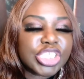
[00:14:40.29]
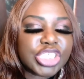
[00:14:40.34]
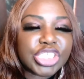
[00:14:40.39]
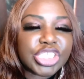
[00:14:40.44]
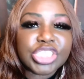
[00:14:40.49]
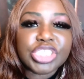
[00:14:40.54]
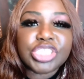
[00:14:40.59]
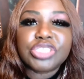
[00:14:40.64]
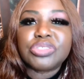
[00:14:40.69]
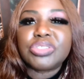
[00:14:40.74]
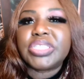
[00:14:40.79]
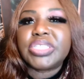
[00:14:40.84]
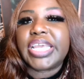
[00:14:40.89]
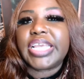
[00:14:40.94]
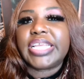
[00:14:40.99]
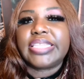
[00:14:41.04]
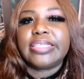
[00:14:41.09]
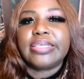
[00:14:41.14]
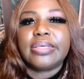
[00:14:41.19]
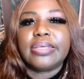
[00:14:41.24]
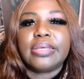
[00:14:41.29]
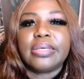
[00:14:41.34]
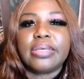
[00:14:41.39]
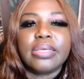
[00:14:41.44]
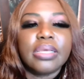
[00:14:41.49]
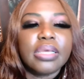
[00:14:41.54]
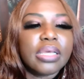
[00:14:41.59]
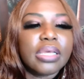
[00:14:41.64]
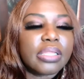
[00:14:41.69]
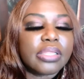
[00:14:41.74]
Should you take
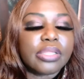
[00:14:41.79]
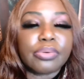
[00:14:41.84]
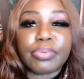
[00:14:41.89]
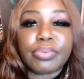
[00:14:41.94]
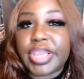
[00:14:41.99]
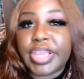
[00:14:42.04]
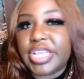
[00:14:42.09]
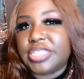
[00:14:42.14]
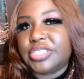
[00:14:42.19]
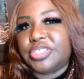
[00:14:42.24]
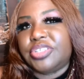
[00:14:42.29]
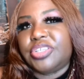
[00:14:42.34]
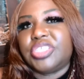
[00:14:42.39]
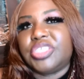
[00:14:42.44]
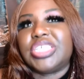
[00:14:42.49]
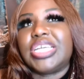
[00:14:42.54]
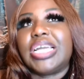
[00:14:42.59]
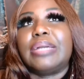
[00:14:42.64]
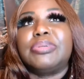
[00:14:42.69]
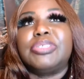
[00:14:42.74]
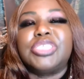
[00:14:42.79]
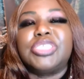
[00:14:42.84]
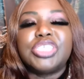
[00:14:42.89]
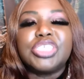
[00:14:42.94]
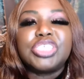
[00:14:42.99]
the raise on your job?